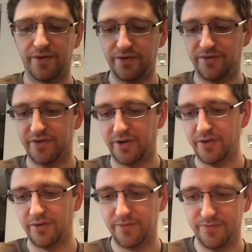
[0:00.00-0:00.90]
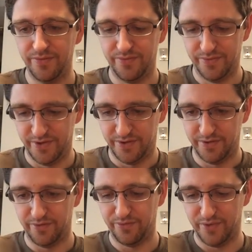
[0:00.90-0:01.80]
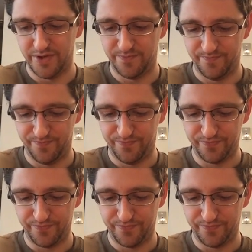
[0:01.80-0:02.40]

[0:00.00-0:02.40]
it's fairly circular. There's one.